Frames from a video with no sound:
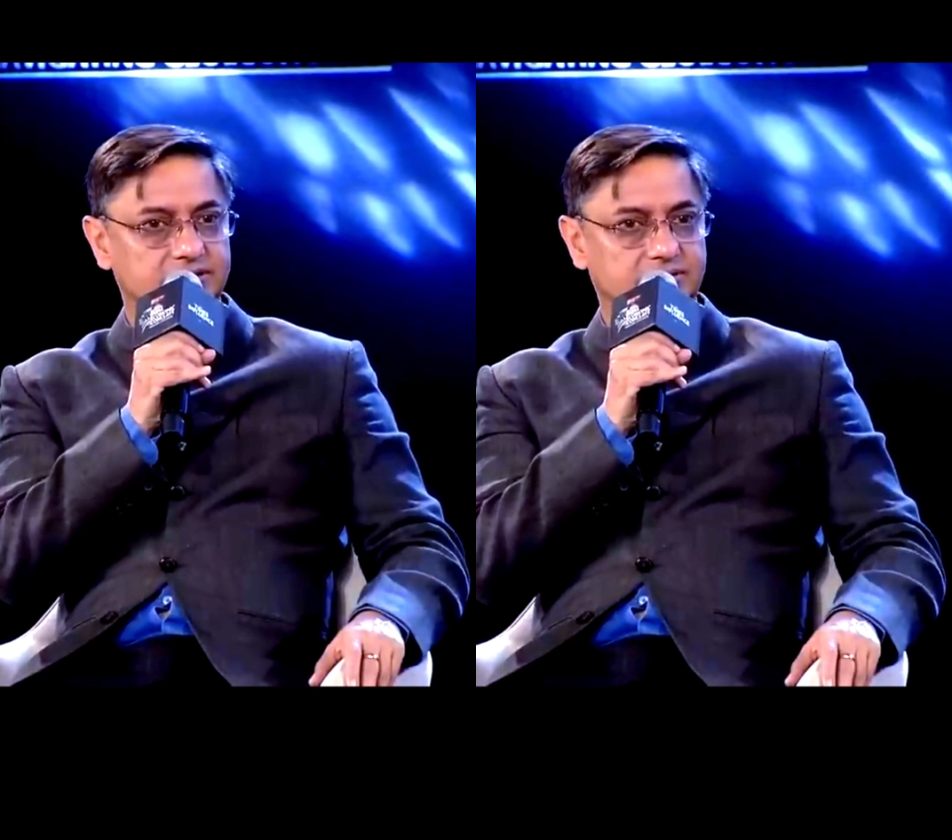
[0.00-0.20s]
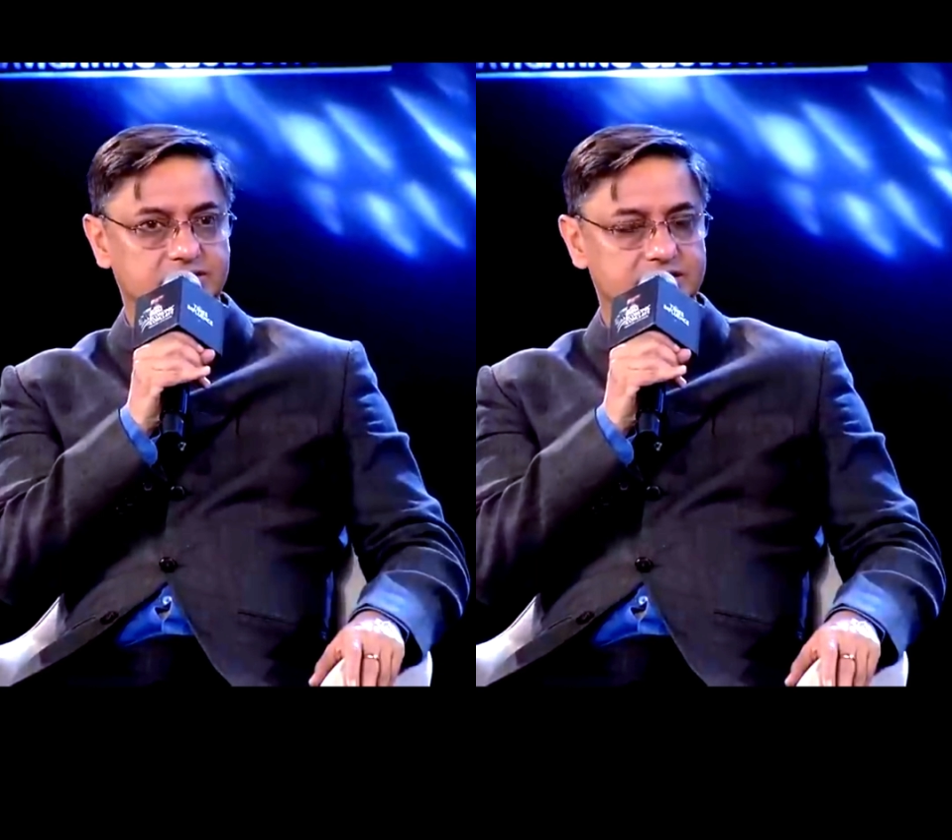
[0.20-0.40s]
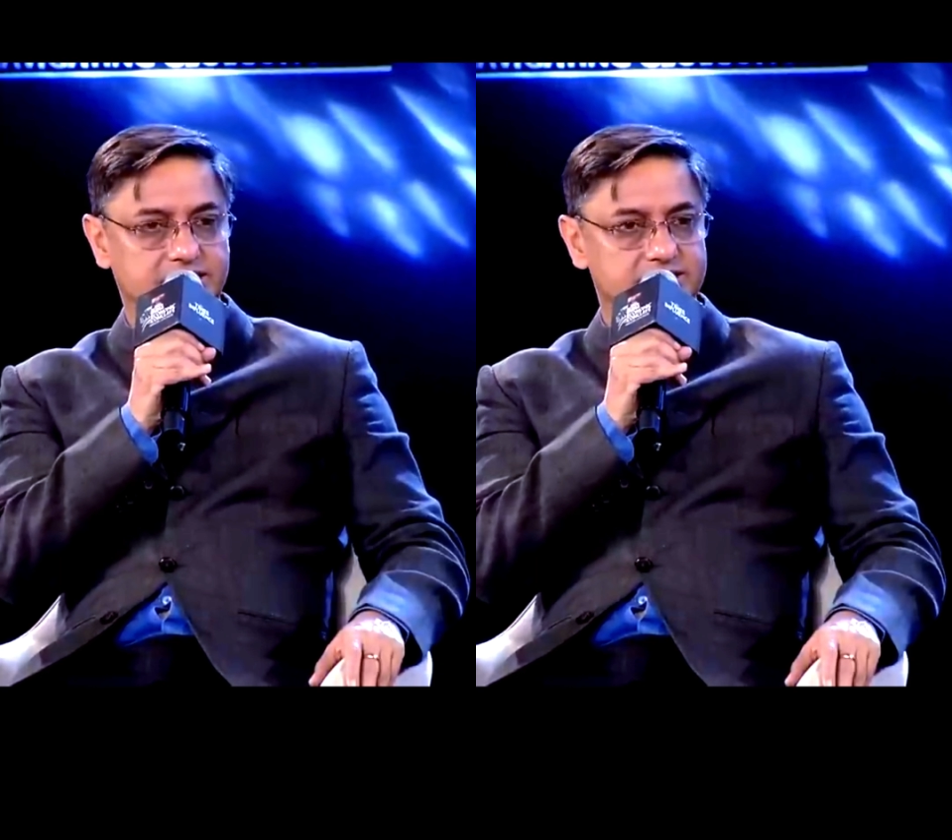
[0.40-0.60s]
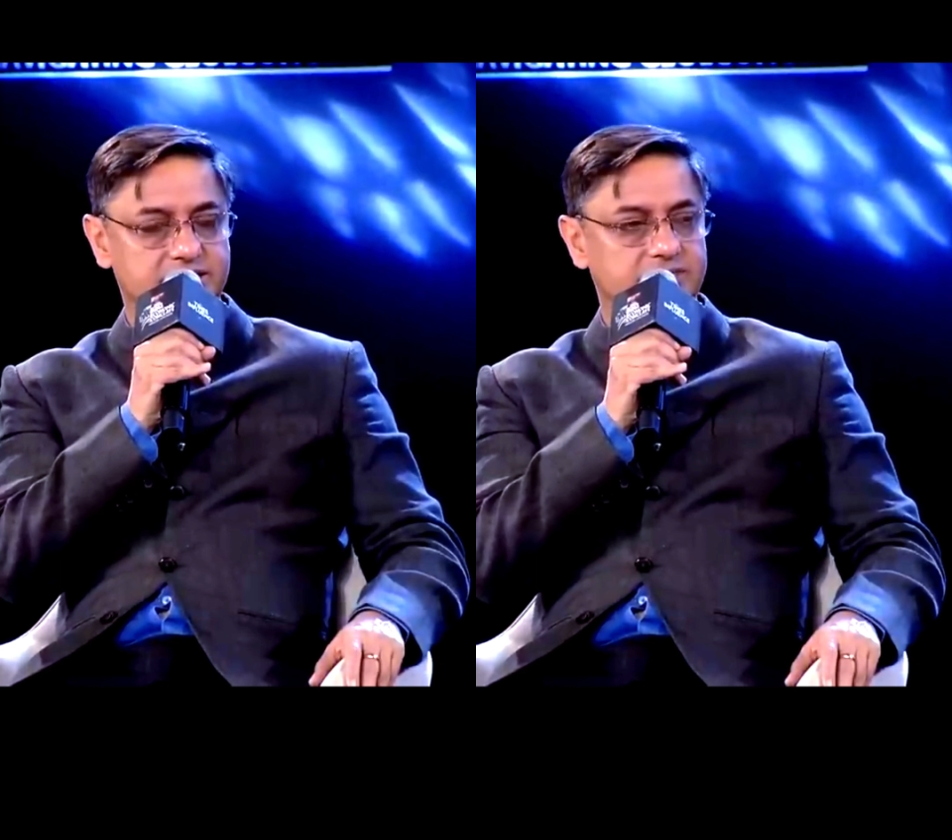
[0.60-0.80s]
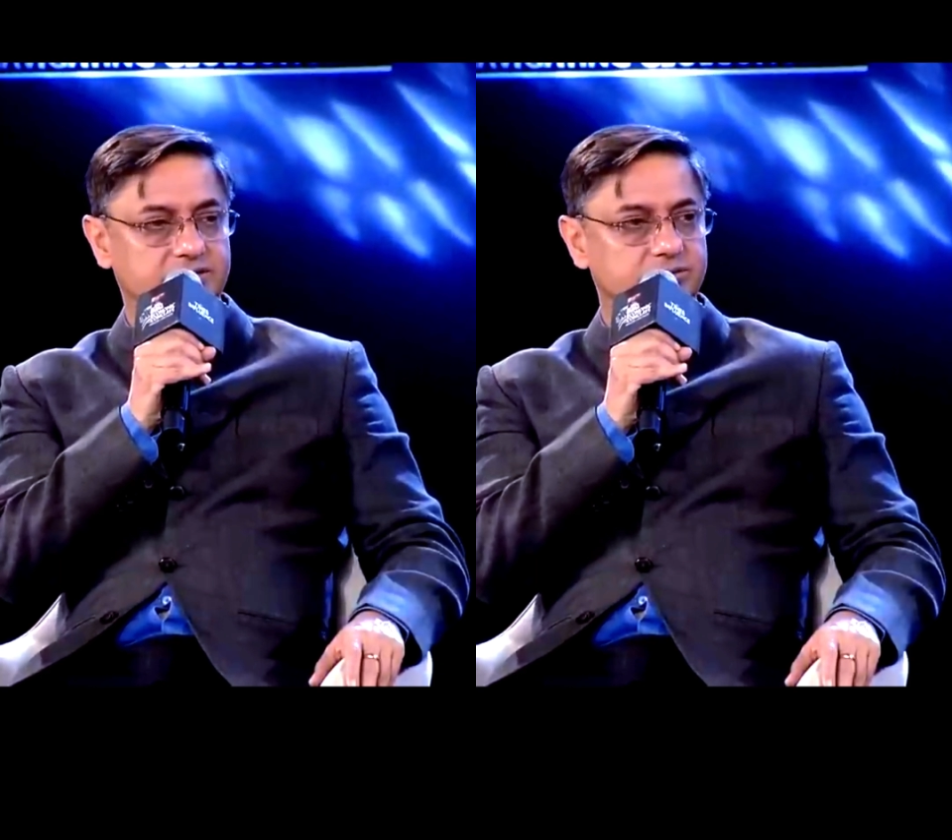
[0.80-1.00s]
know,
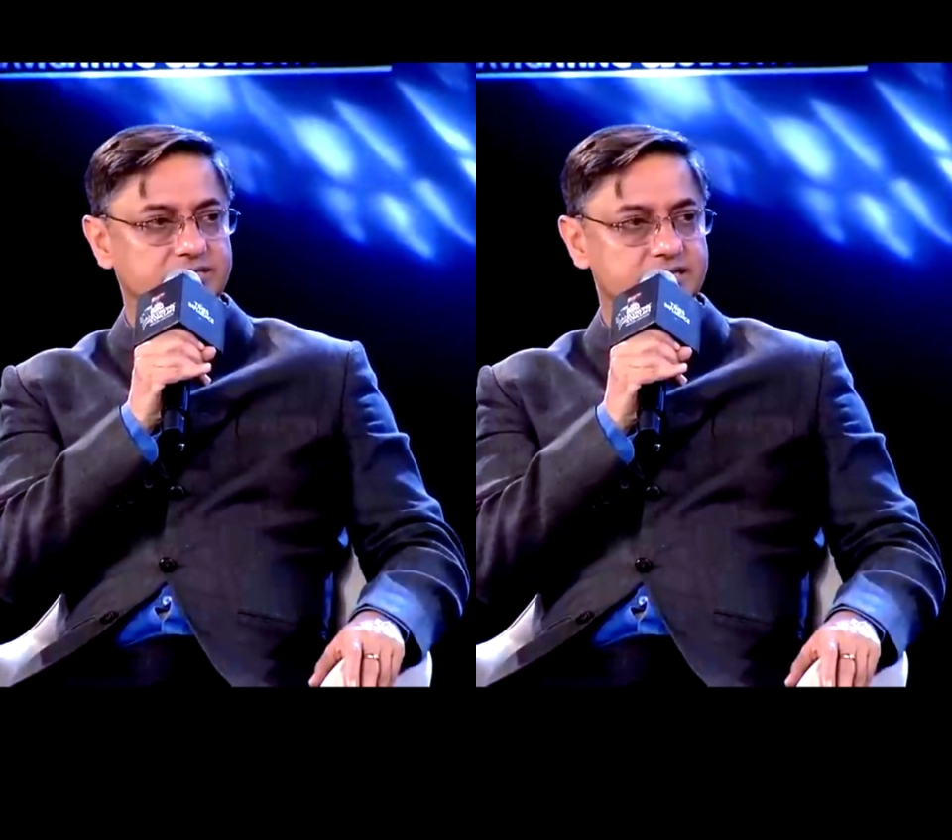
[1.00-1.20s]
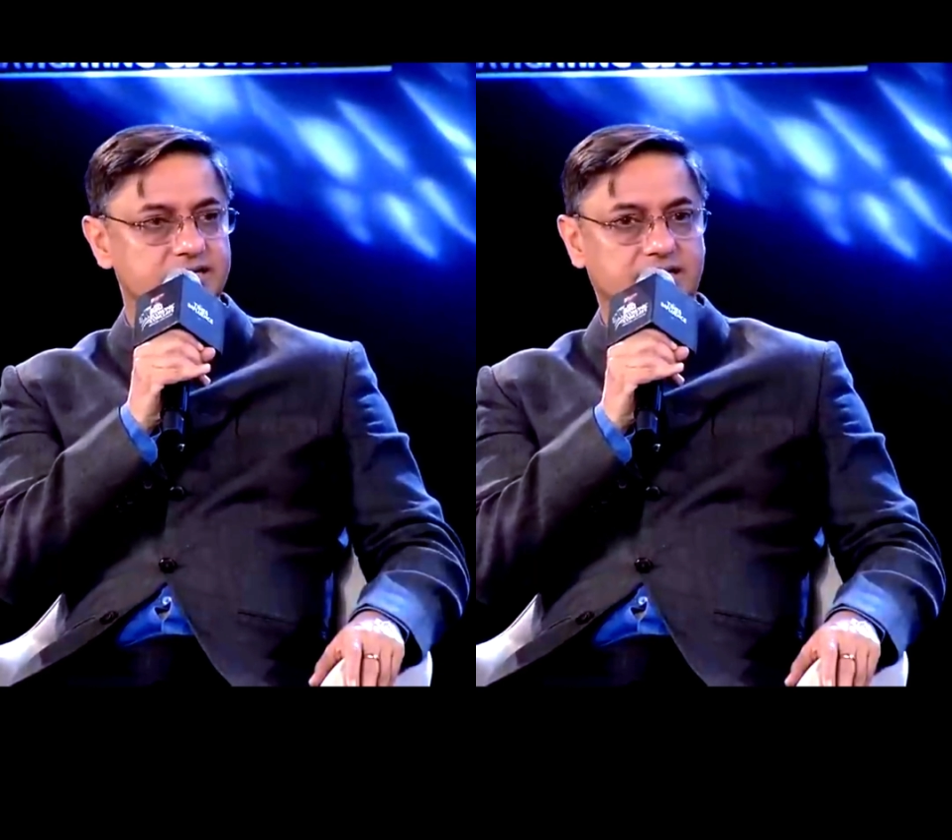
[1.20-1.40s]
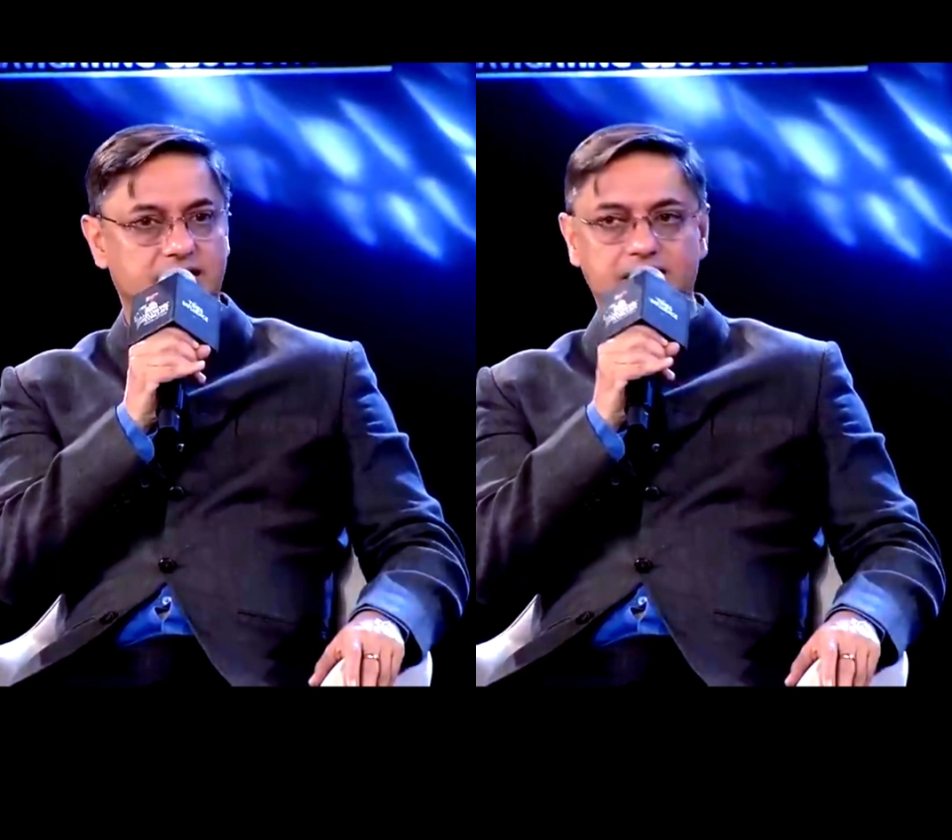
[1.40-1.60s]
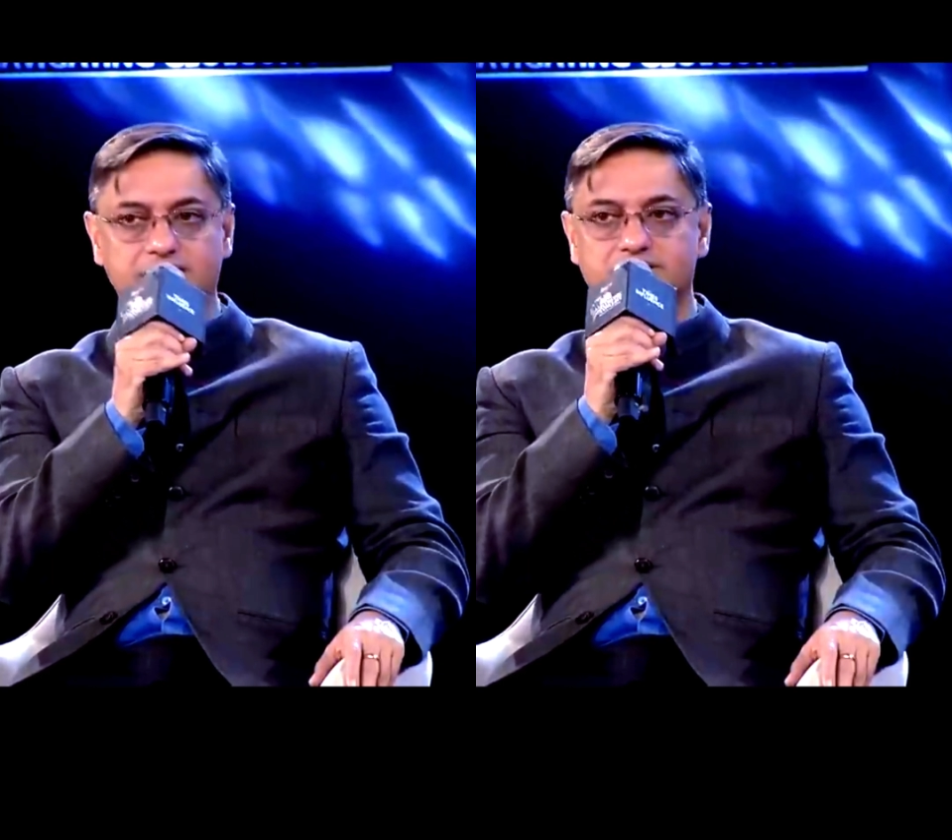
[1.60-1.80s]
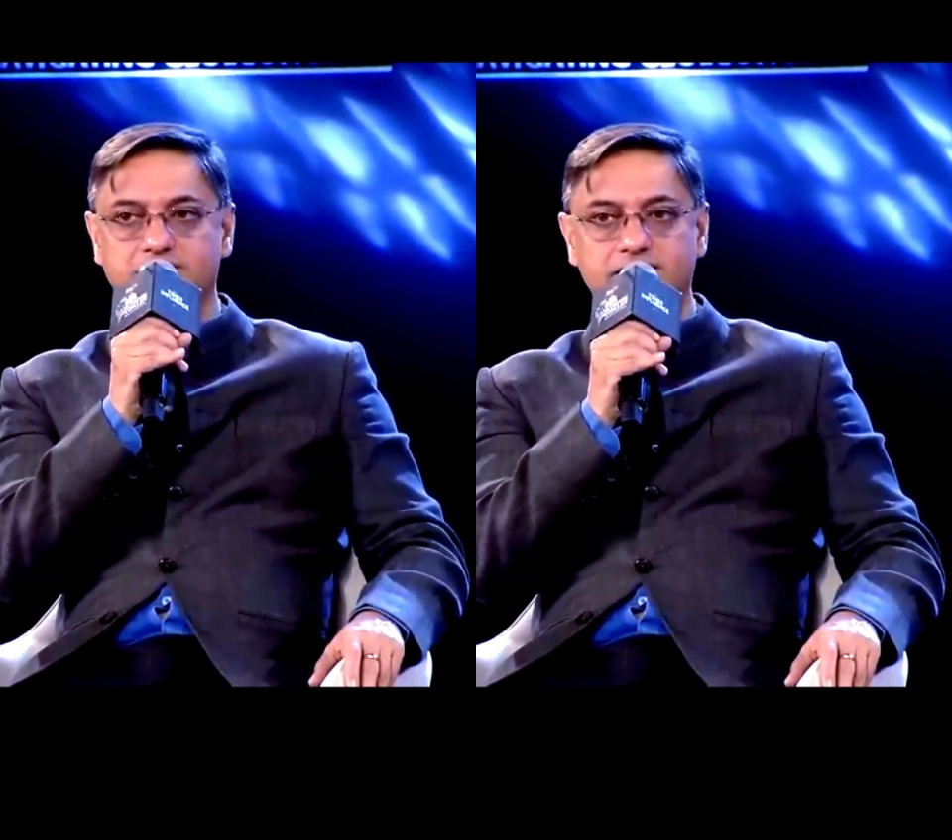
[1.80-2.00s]
JSW is a
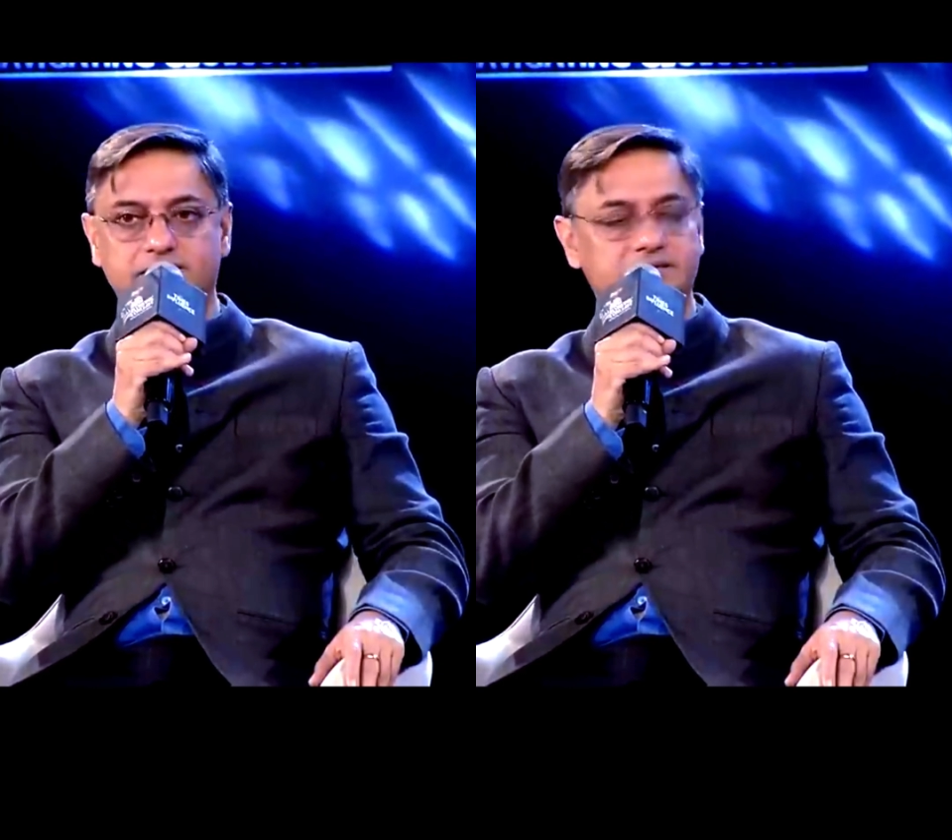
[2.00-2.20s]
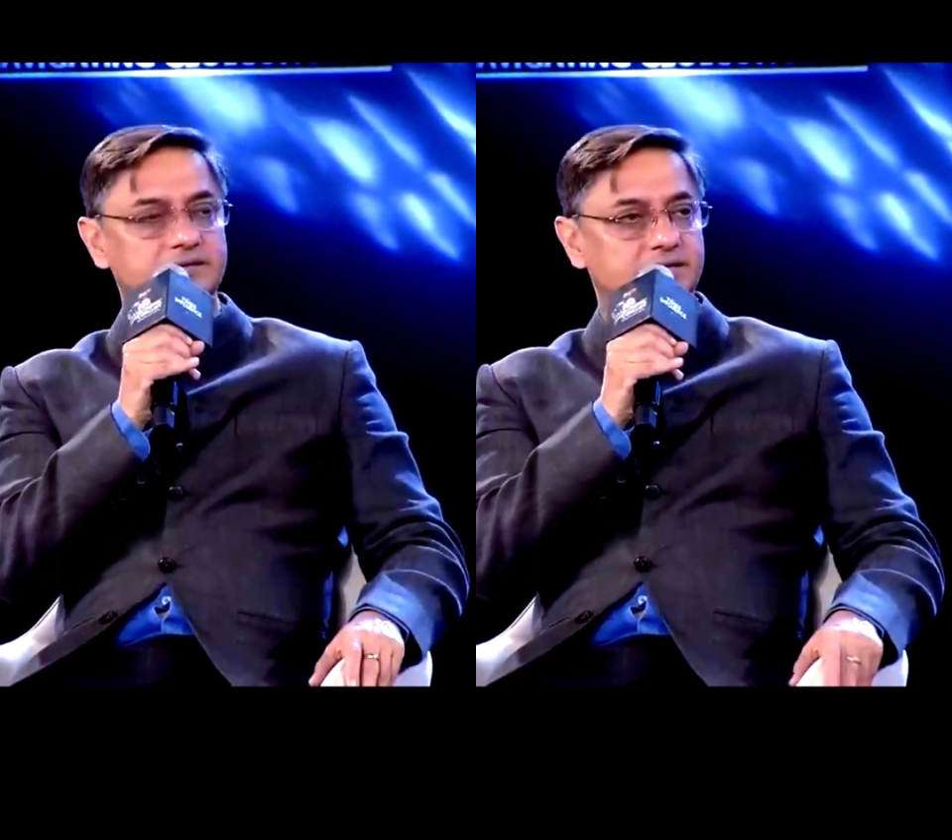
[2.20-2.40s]
large steel